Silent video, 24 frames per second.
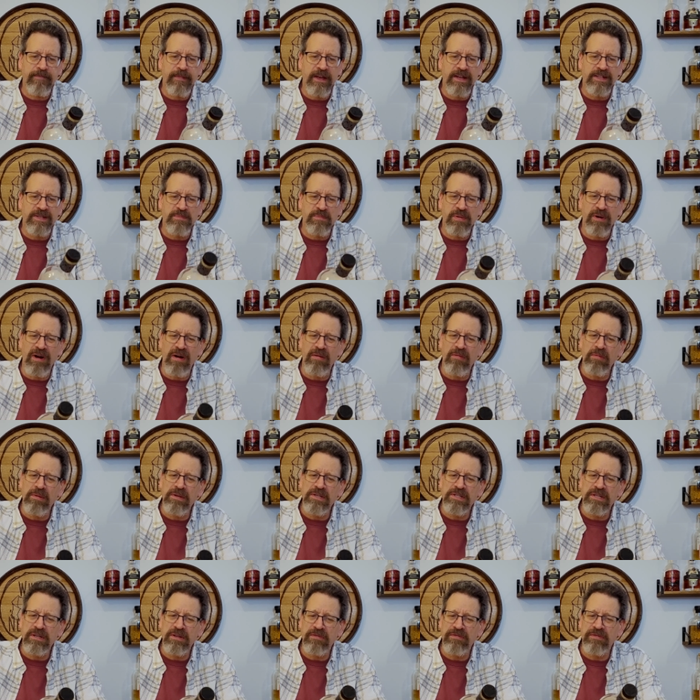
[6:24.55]
it's probably
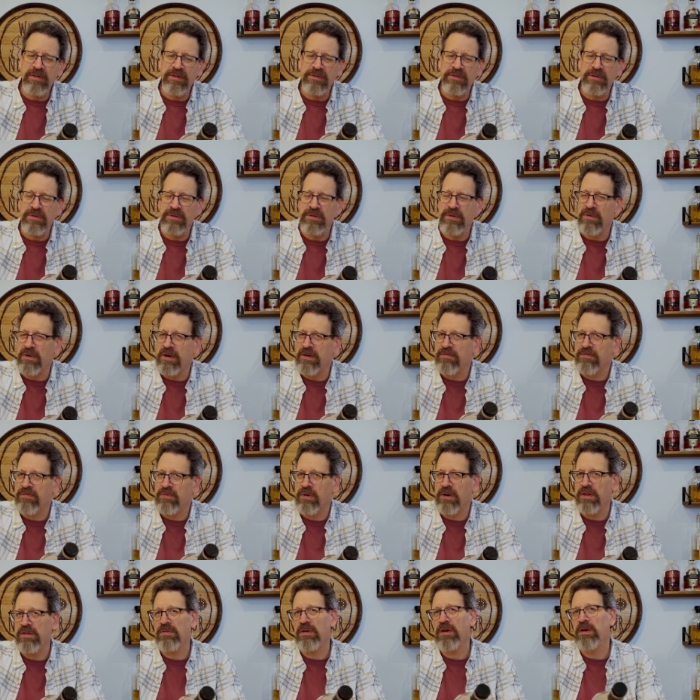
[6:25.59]
chill filtered though at
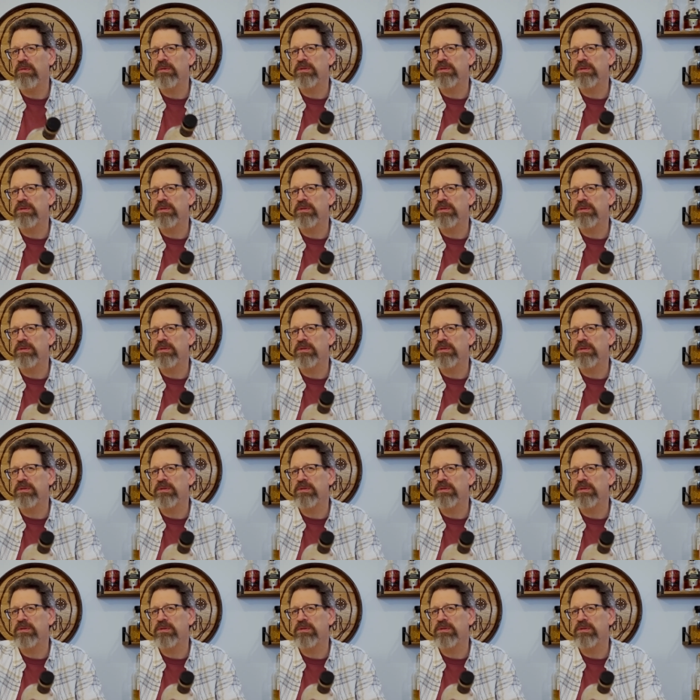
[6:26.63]
43,